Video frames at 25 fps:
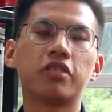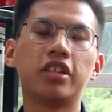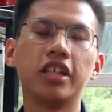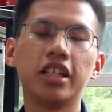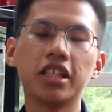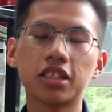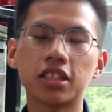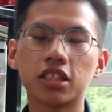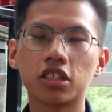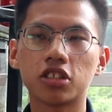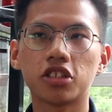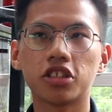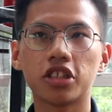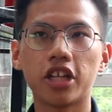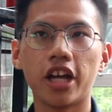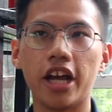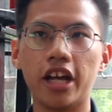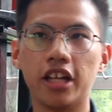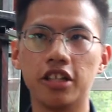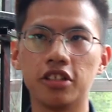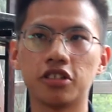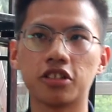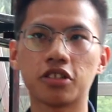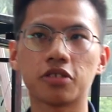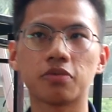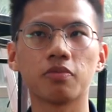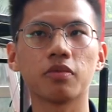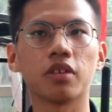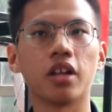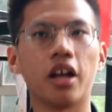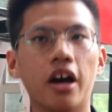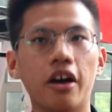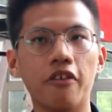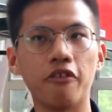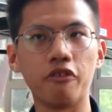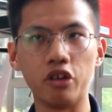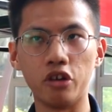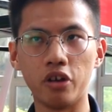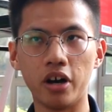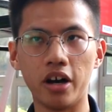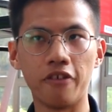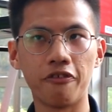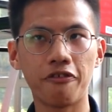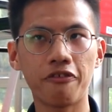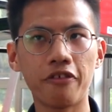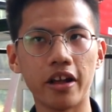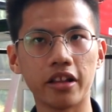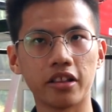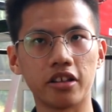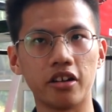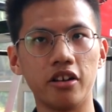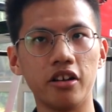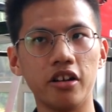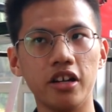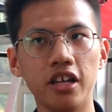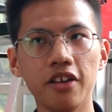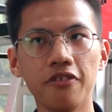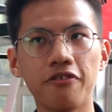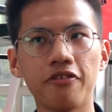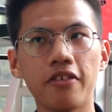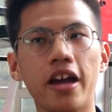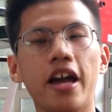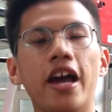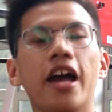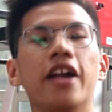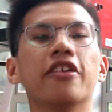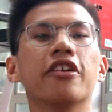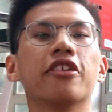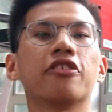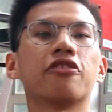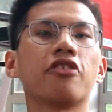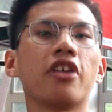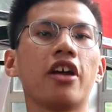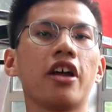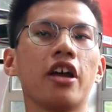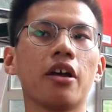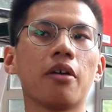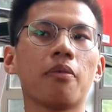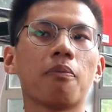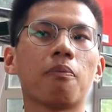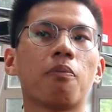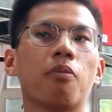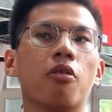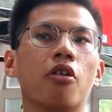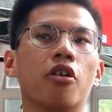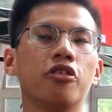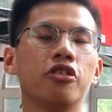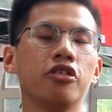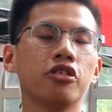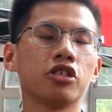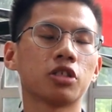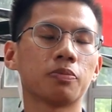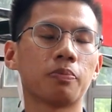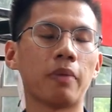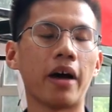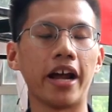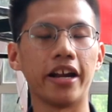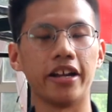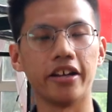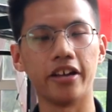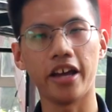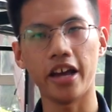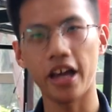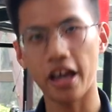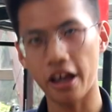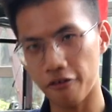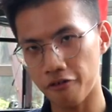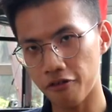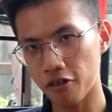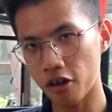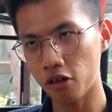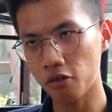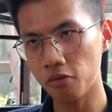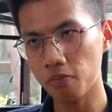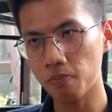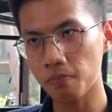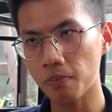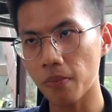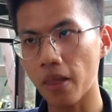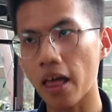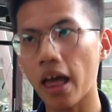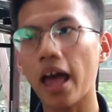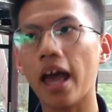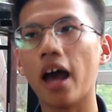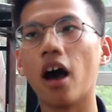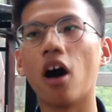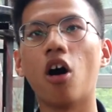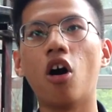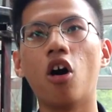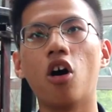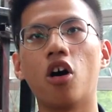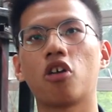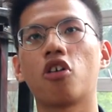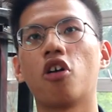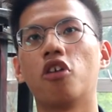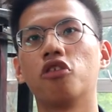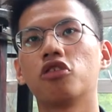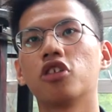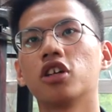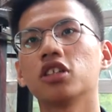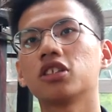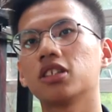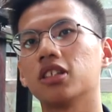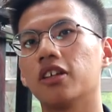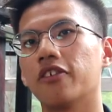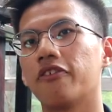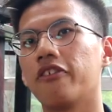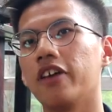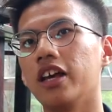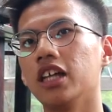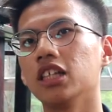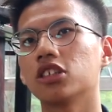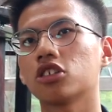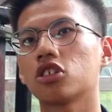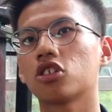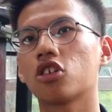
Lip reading: This change will affect the lift and the drag produced by the airflow or control surface